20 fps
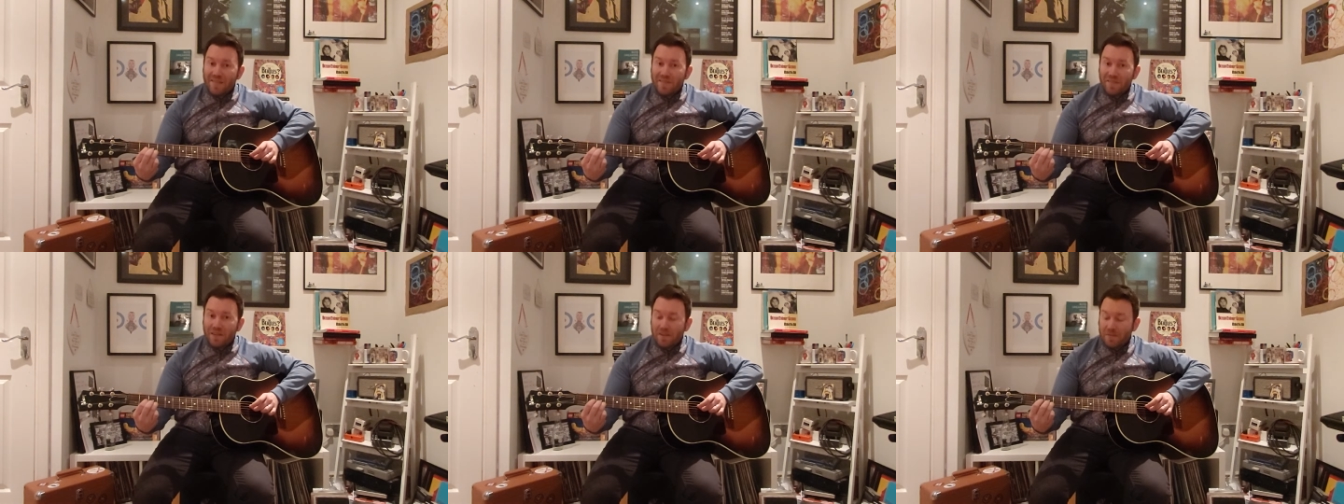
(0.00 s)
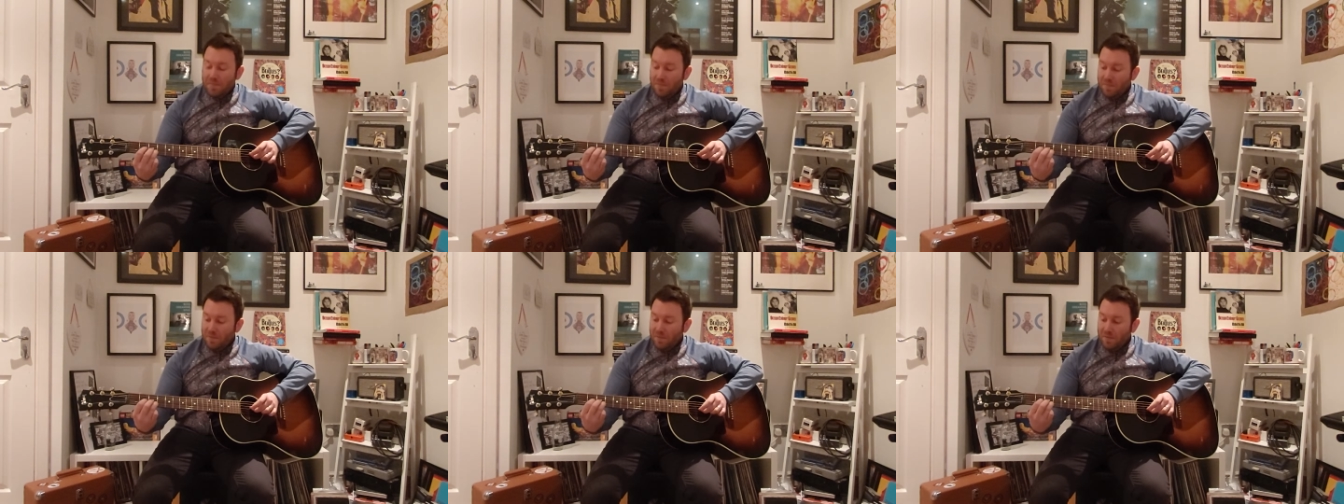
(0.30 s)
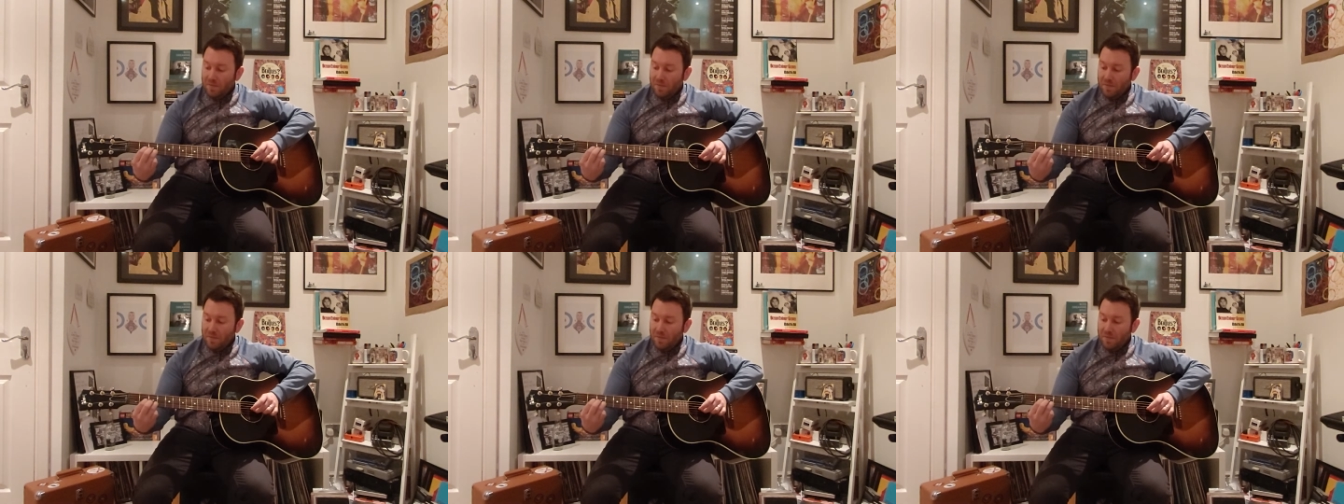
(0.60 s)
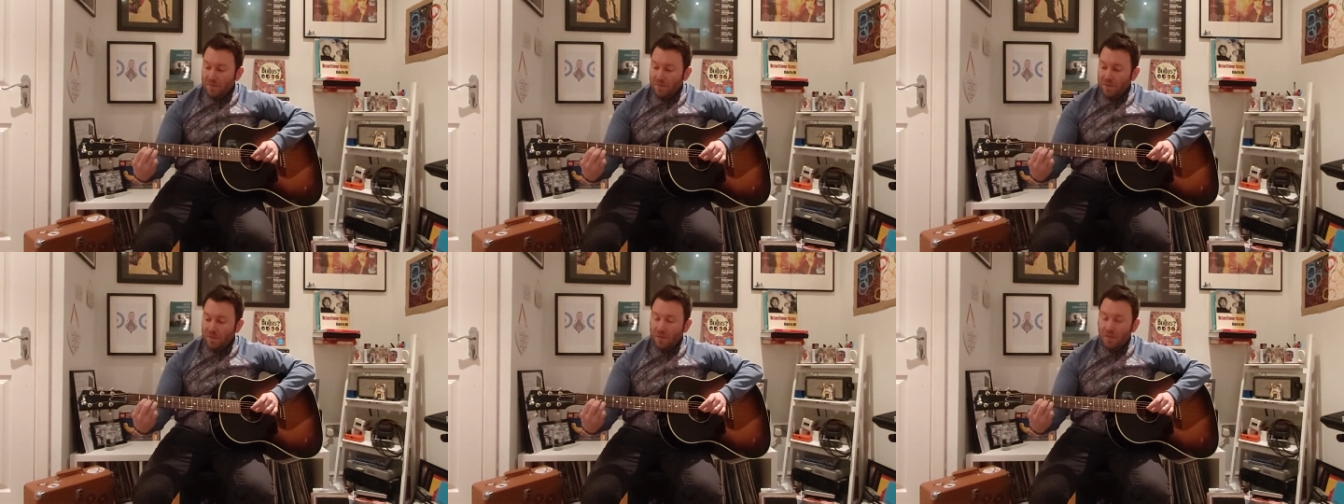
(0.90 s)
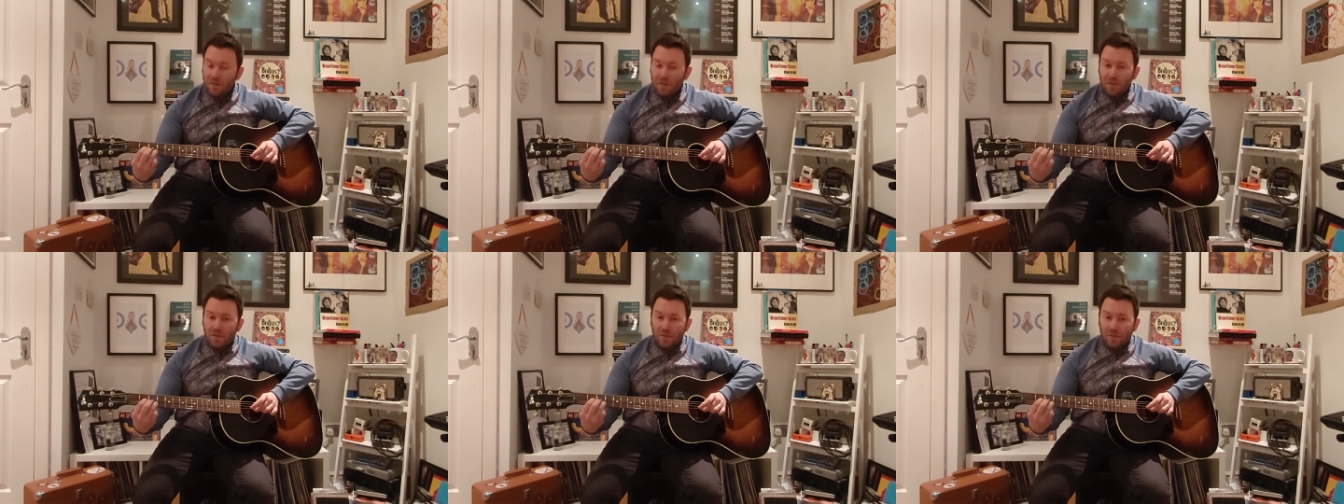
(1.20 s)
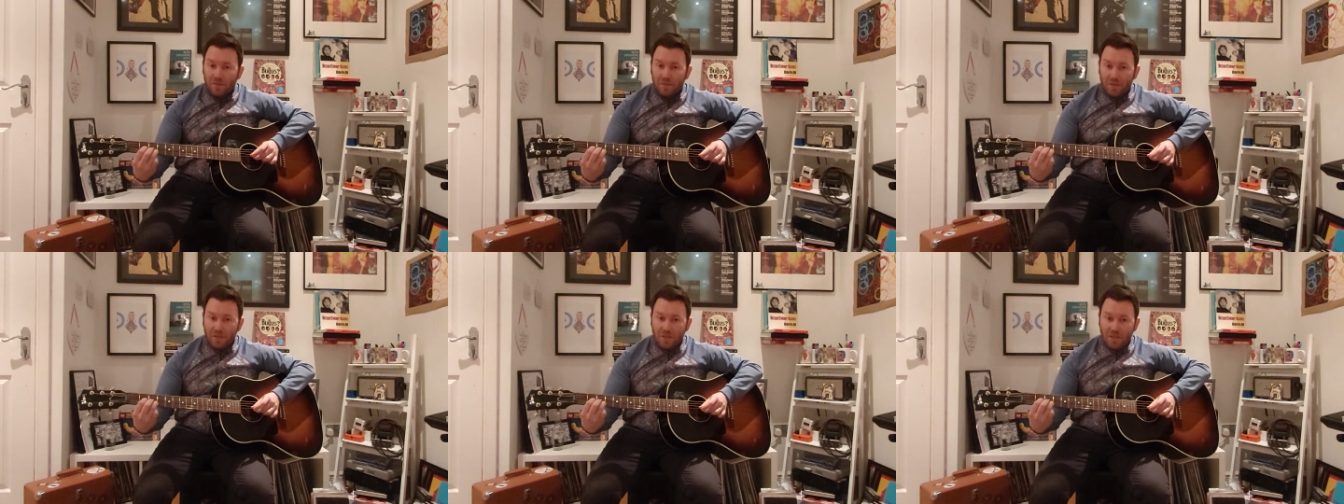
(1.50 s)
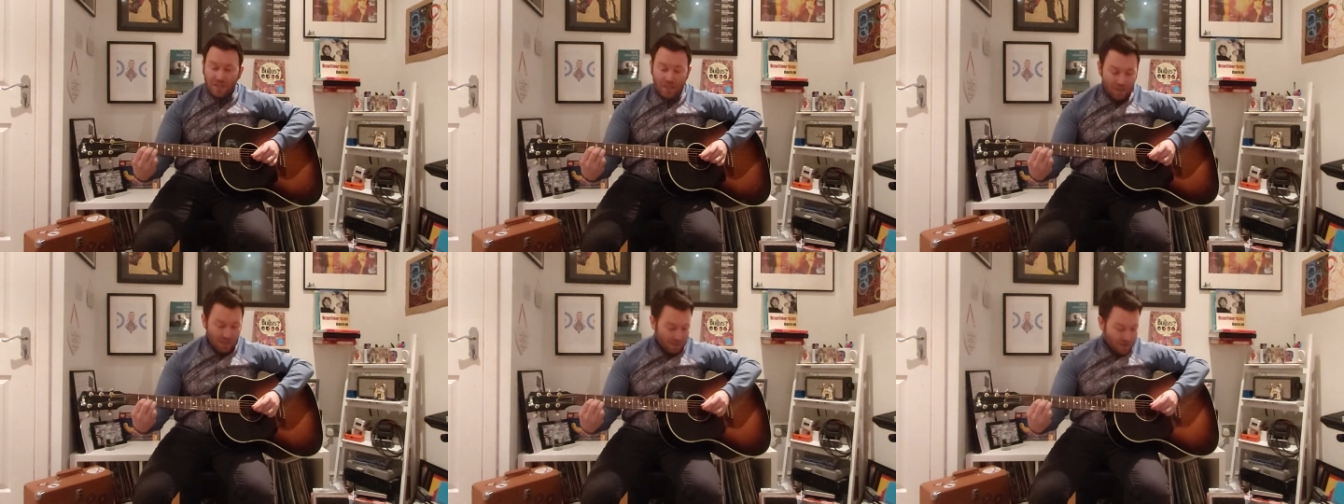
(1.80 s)
fret, which is
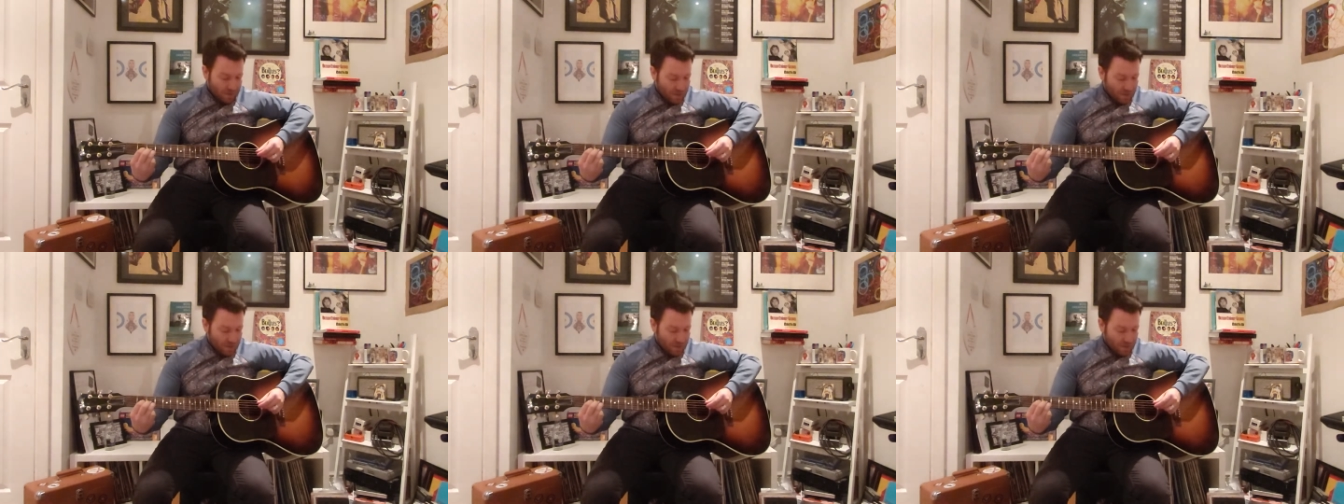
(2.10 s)
here.